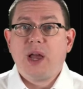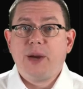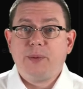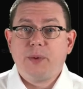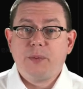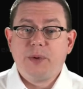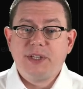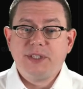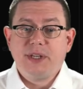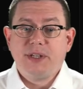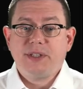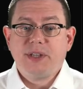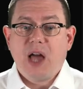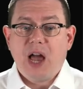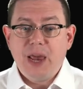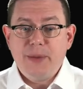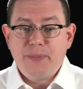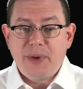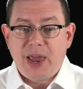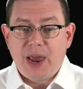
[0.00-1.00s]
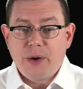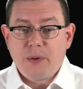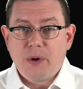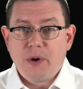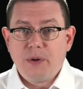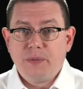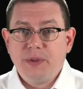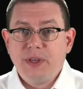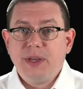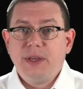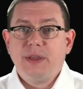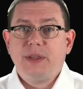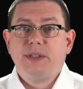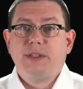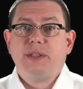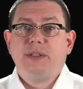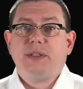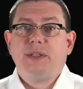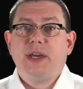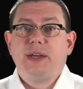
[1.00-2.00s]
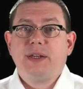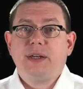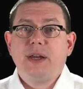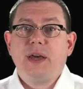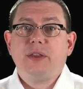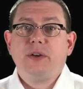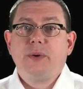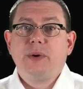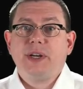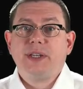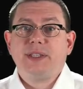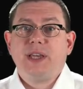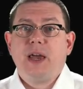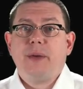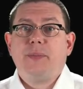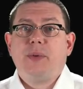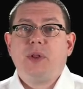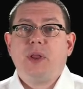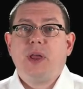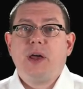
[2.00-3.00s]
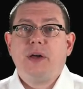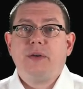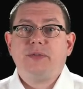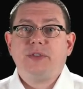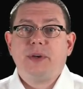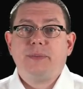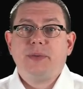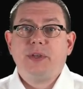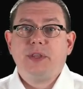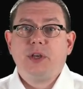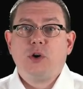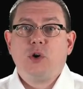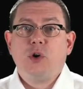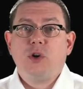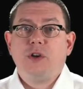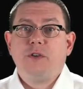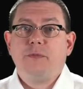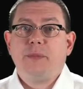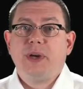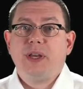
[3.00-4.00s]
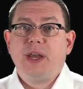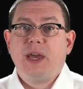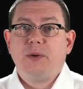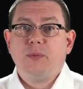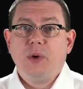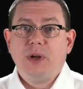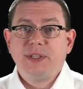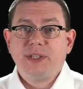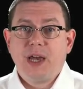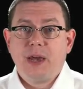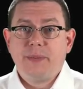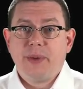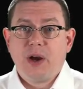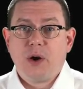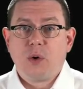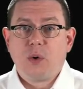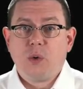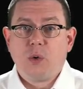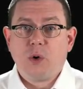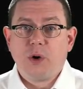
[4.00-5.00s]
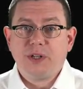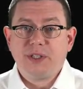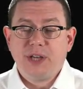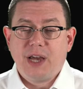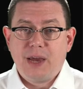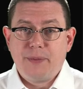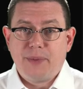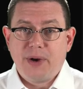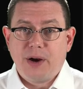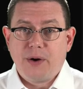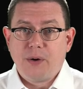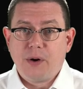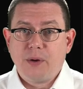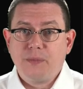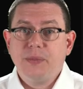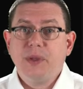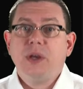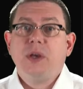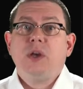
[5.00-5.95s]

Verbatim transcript: I will raise a type error. This is yet another example of something that could have been a runtime error or a type error.